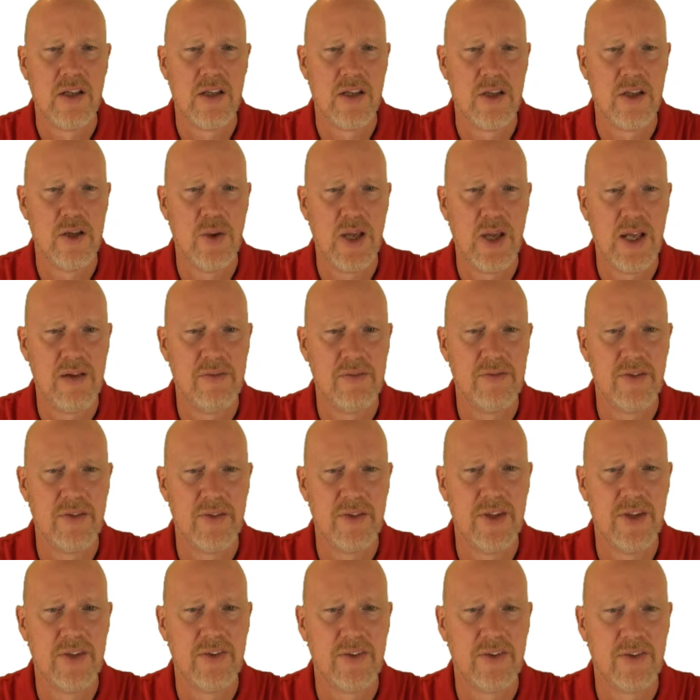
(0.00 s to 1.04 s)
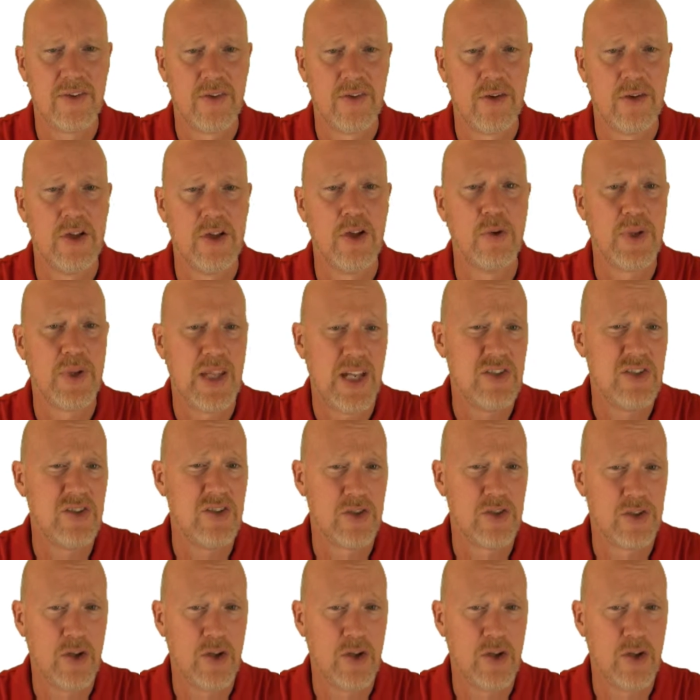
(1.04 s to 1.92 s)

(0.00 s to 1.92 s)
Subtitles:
you have this location